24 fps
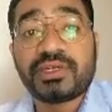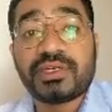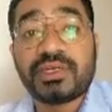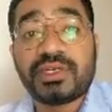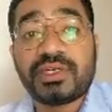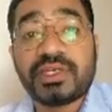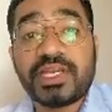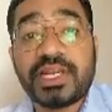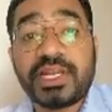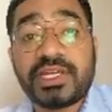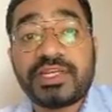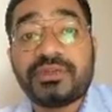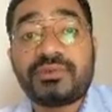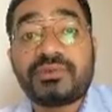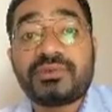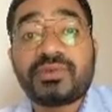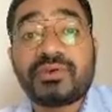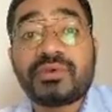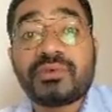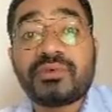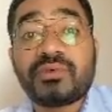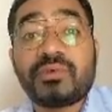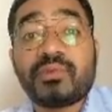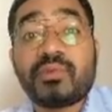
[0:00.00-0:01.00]
let you know
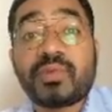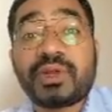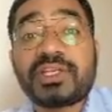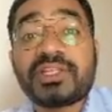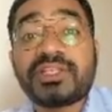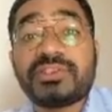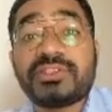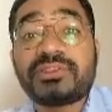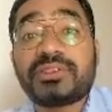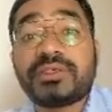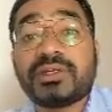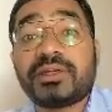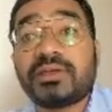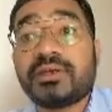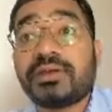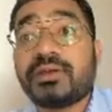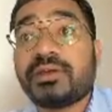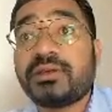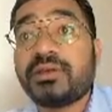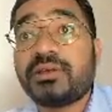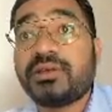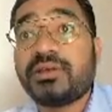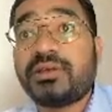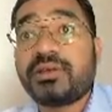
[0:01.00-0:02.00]
what is the
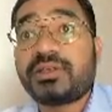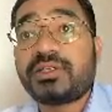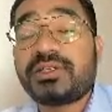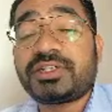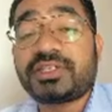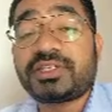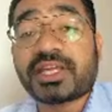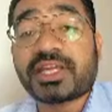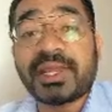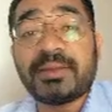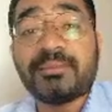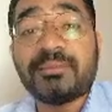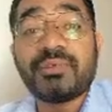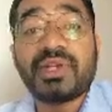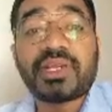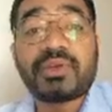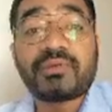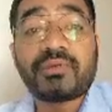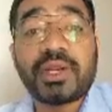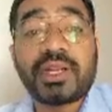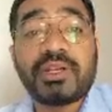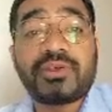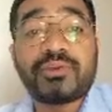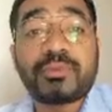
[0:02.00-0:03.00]
time
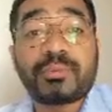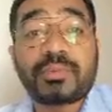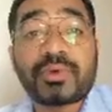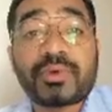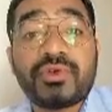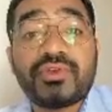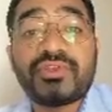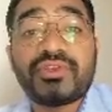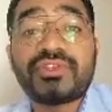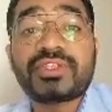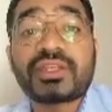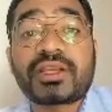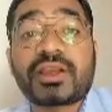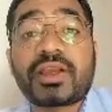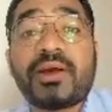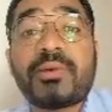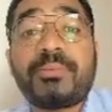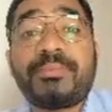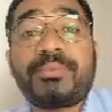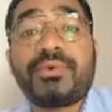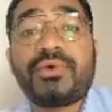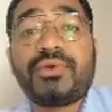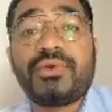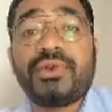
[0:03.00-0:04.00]
required to produce a
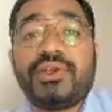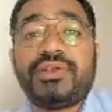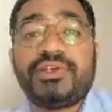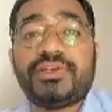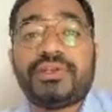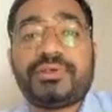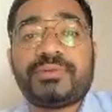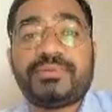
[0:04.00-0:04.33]
component.